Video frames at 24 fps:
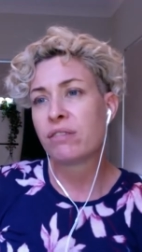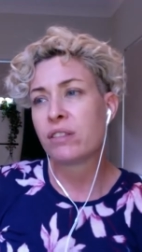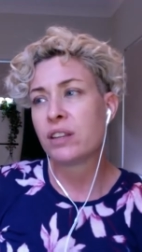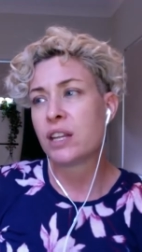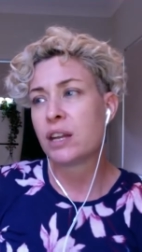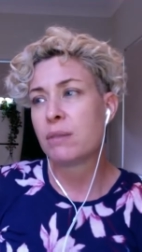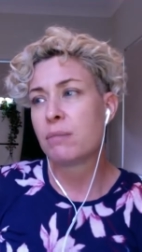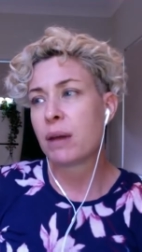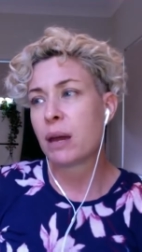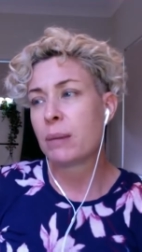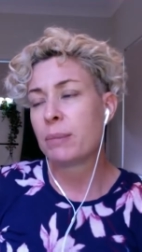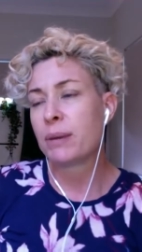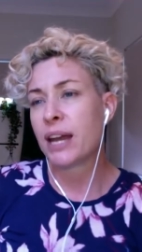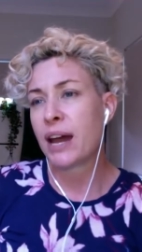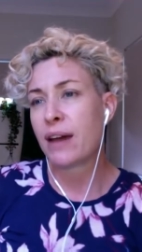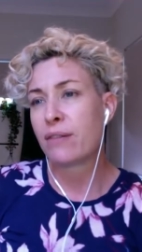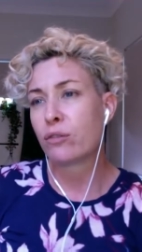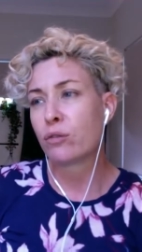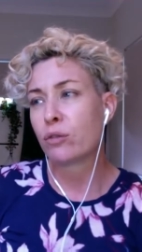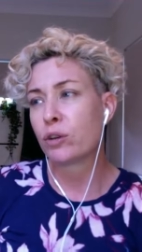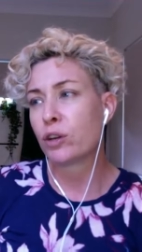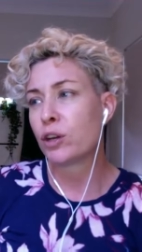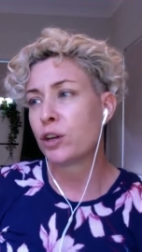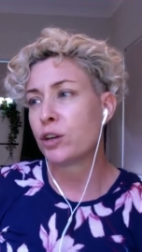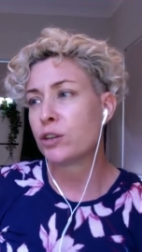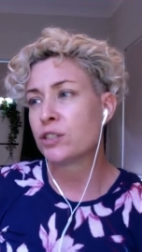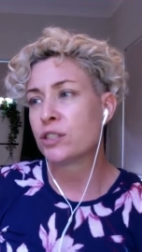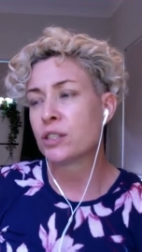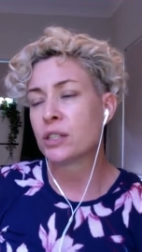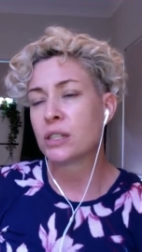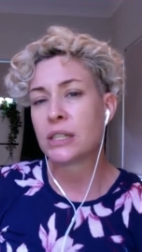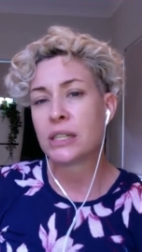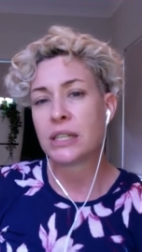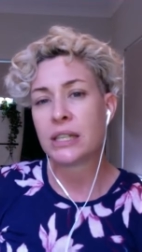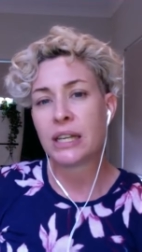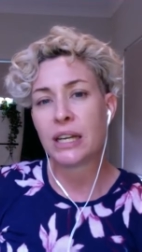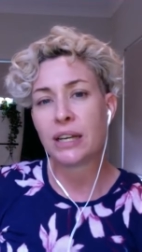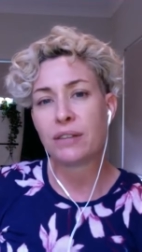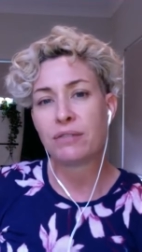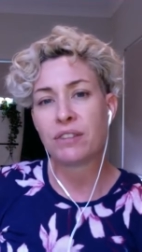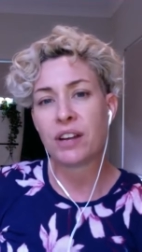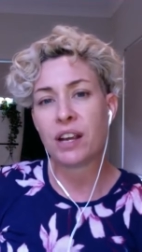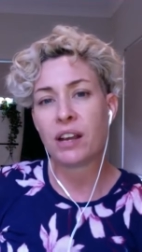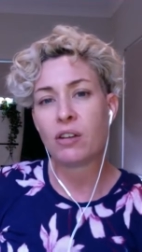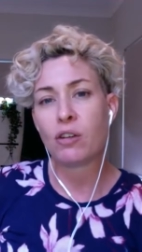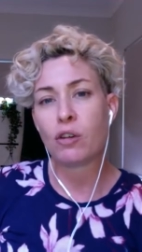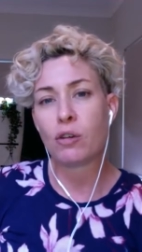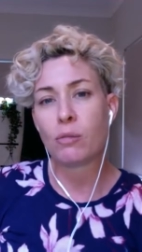and then mm. maybe have a rehearsal in the
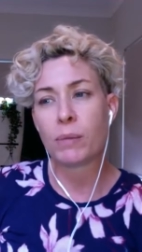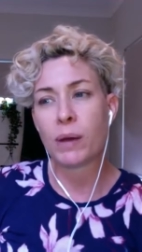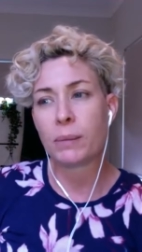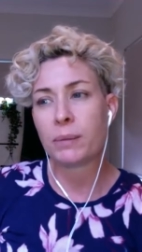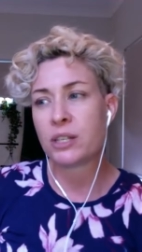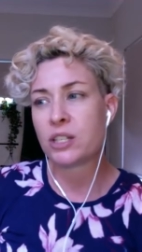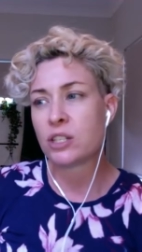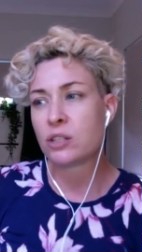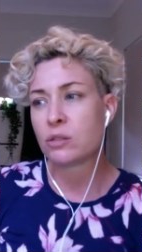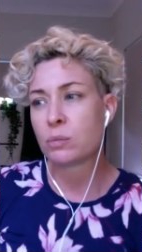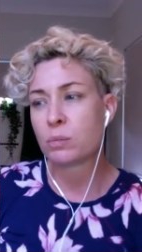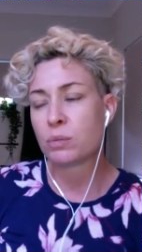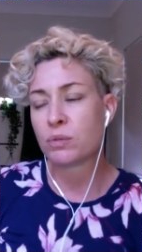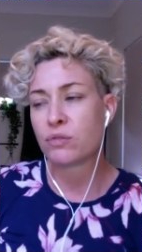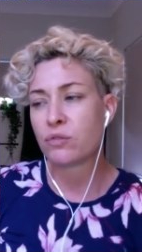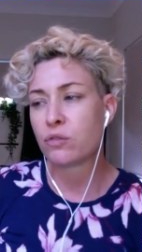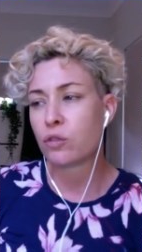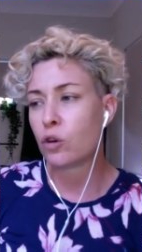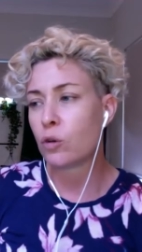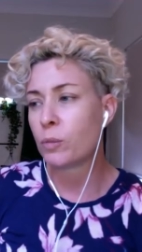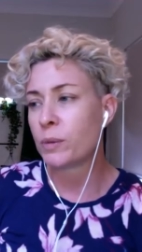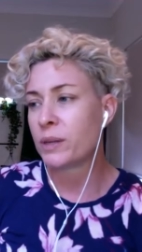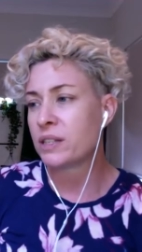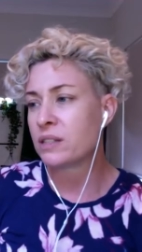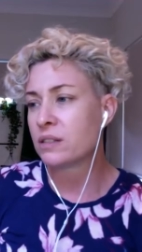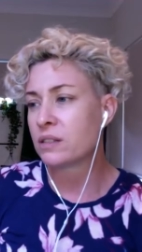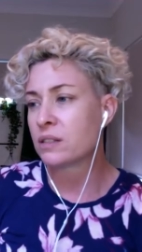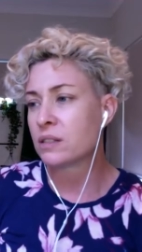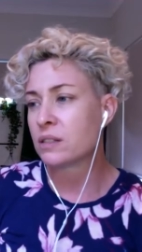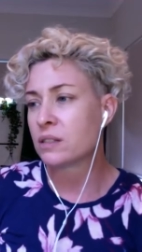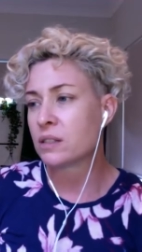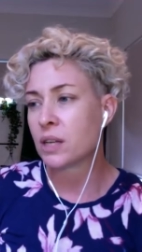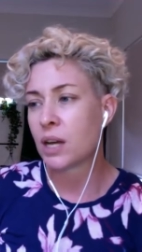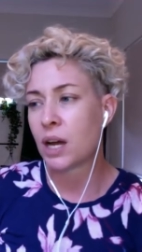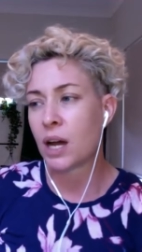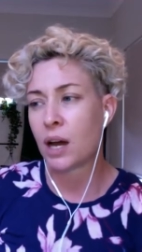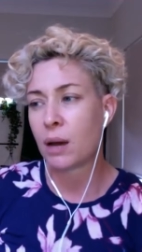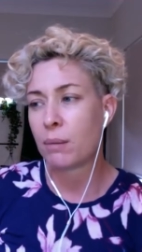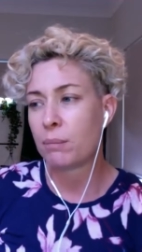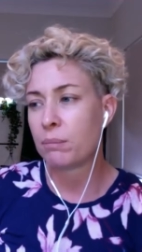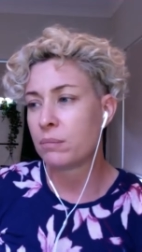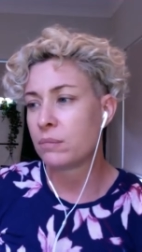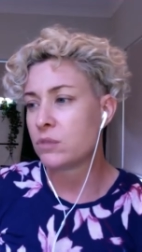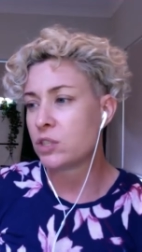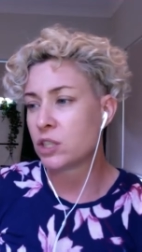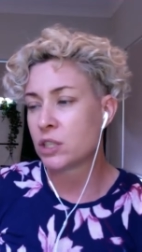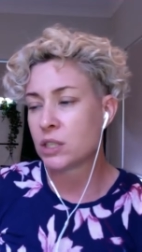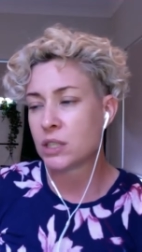evening, or maybe do a performance. Yeah.
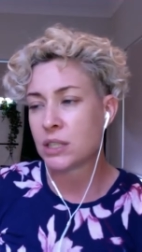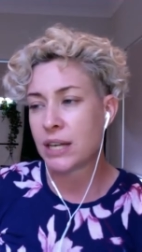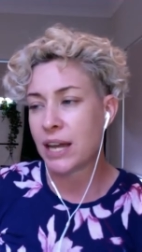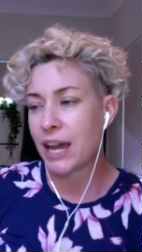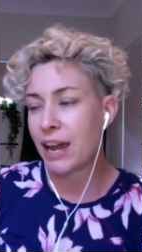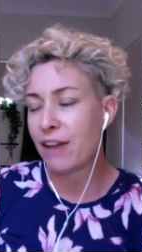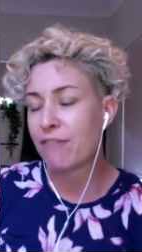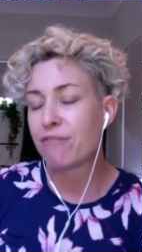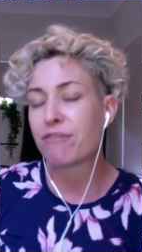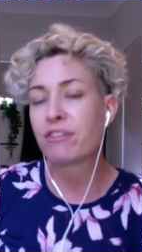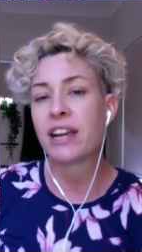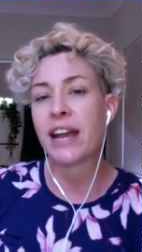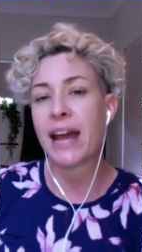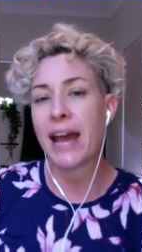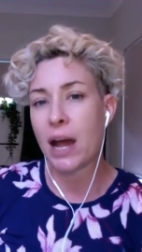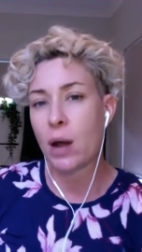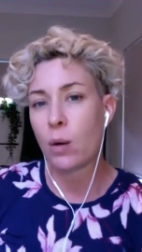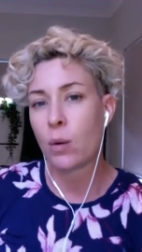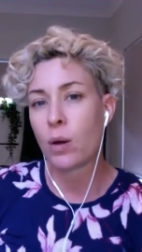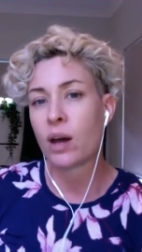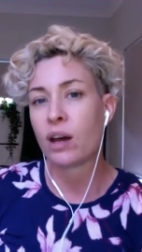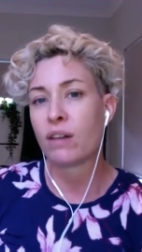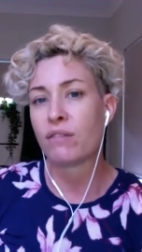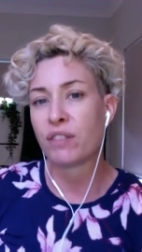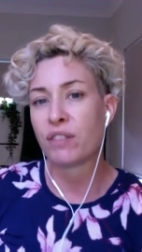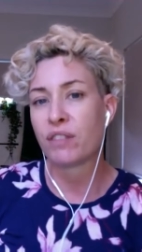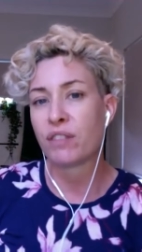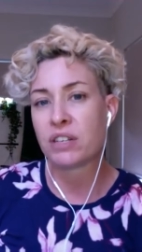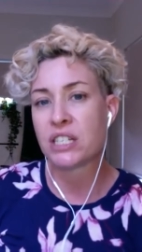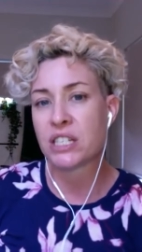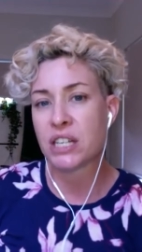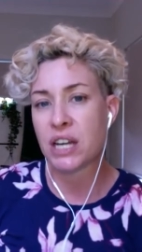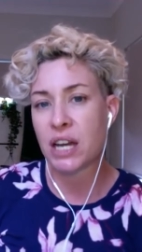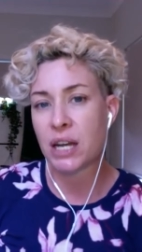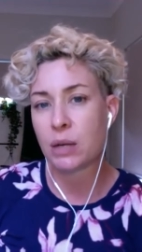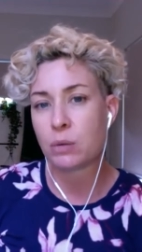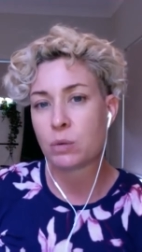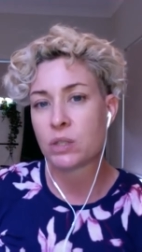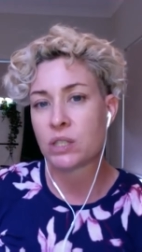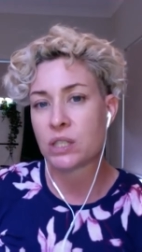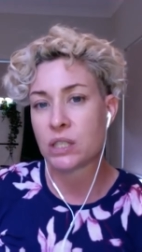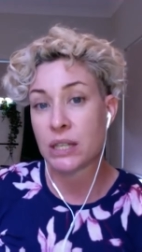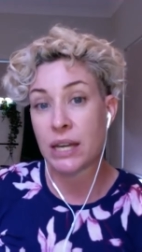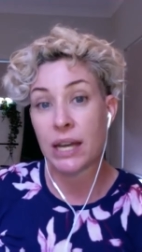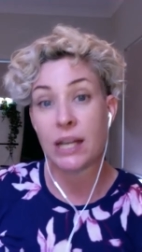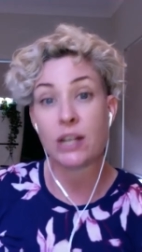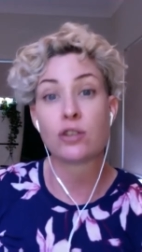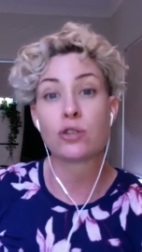Um, just every hour of every day was
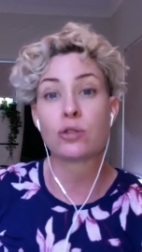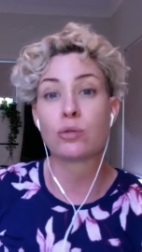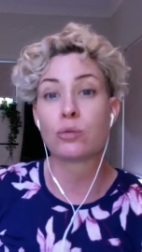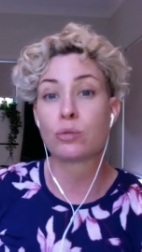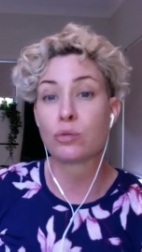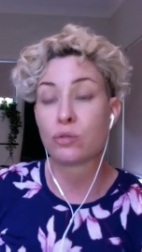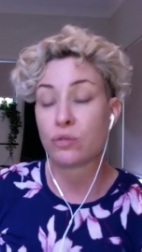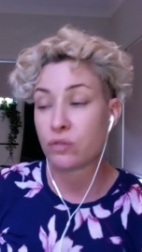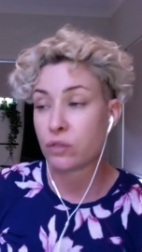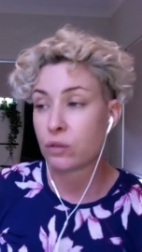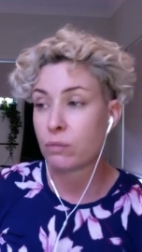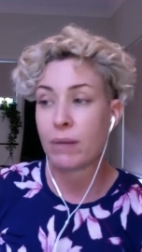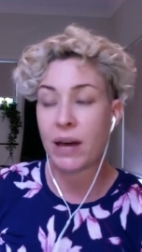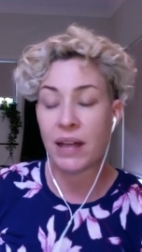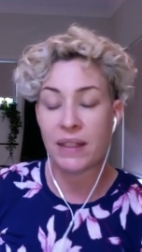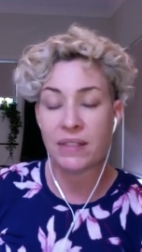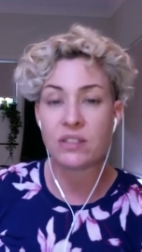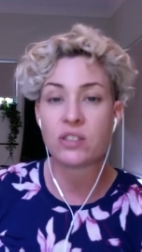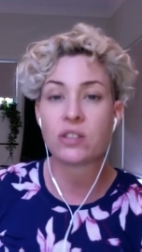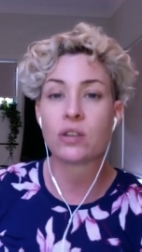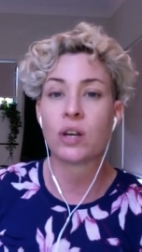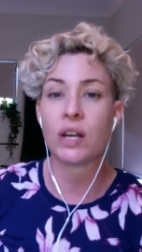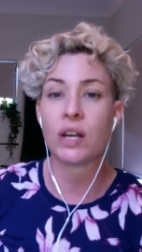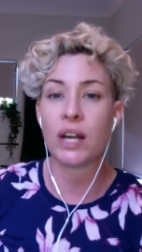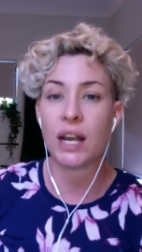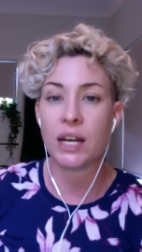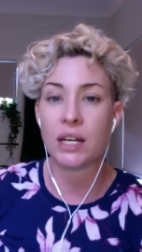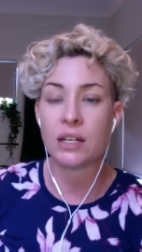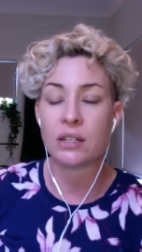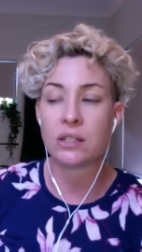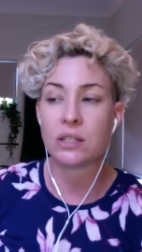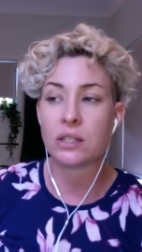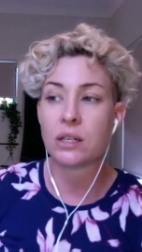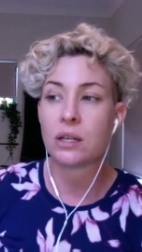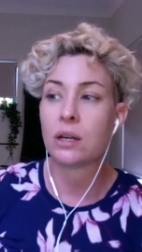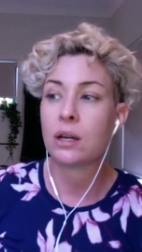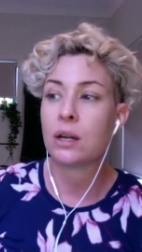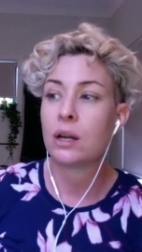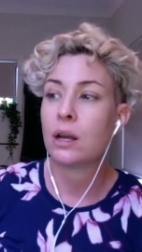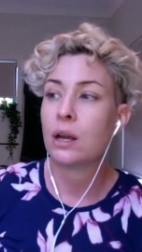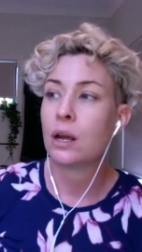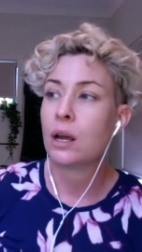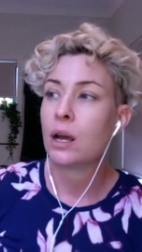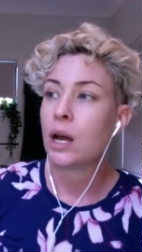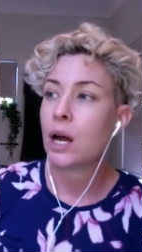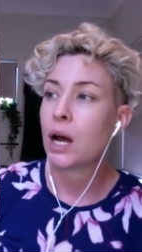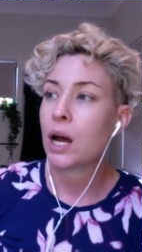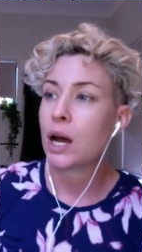scheduled for months on end. Oh,
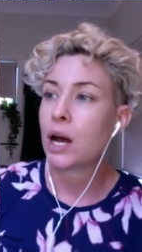wow.